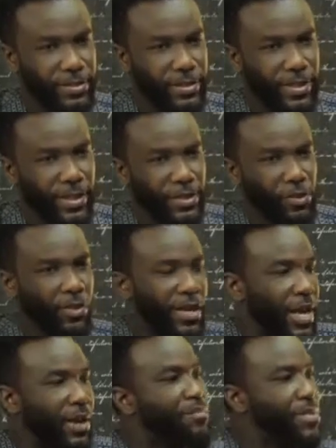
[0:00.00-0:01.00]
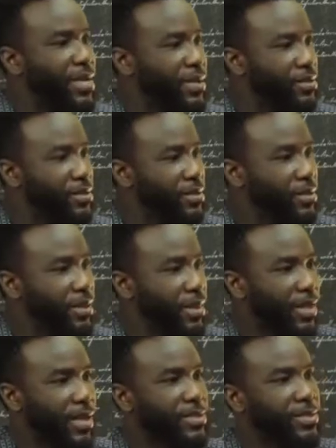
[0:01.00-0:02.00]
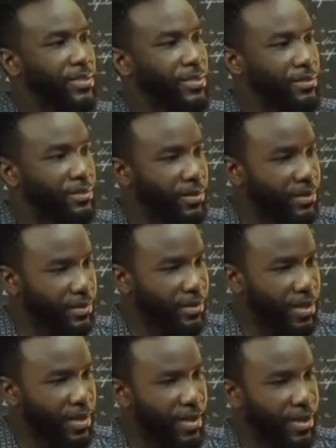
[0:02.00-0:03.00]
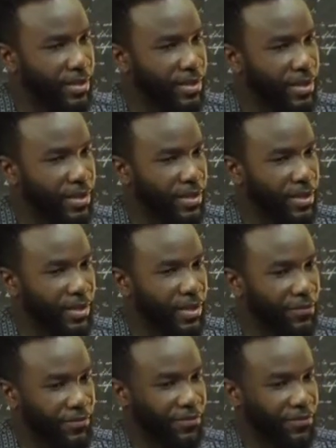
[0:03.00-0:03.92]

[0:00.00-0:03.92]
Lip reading: it already appears that if